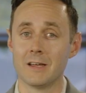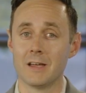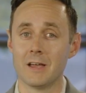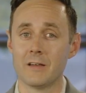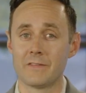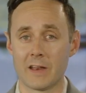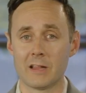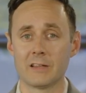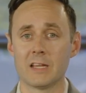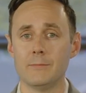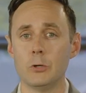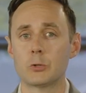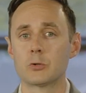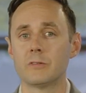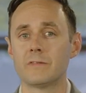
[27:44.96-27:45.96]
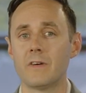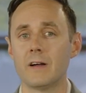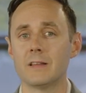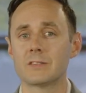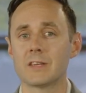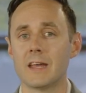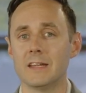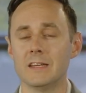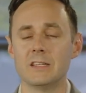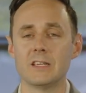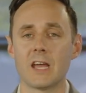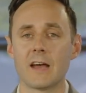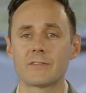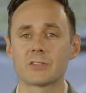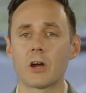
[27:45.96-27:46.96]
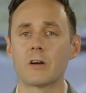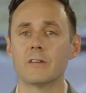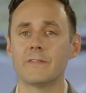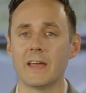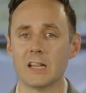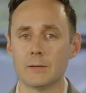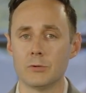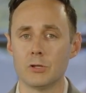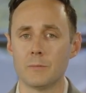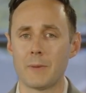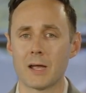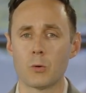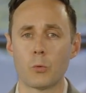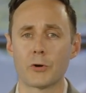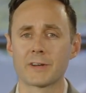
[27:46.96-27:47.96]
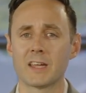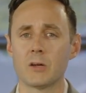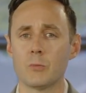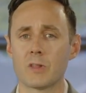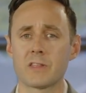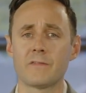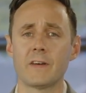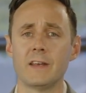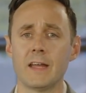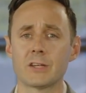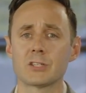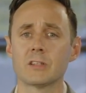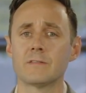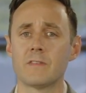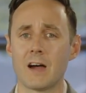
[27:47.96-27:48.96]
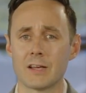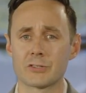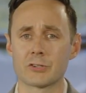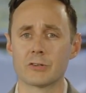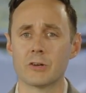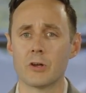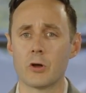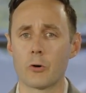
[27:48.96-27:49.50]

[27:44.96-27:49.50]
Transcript: Fidelity mutual funds and ETFs are available by working with a financial advisor